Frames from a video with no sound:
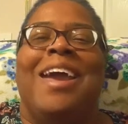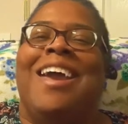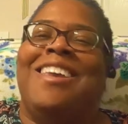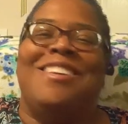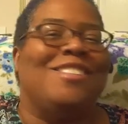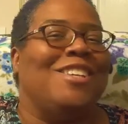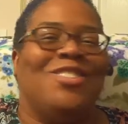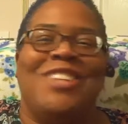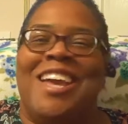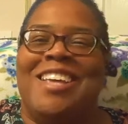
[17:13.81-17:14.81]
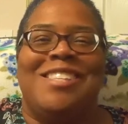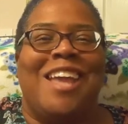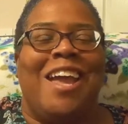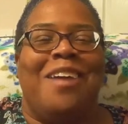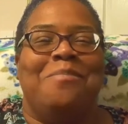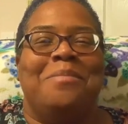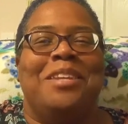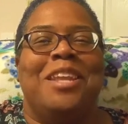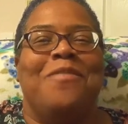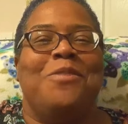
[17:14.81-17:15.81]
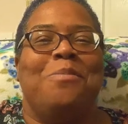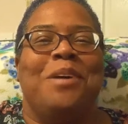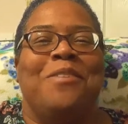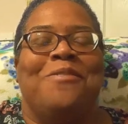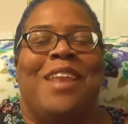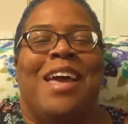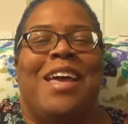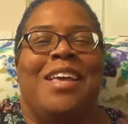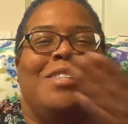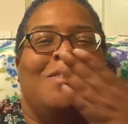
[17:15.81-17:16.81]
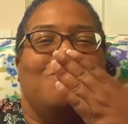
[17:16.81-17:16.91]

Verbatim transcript: And until next time, love you, butterflies.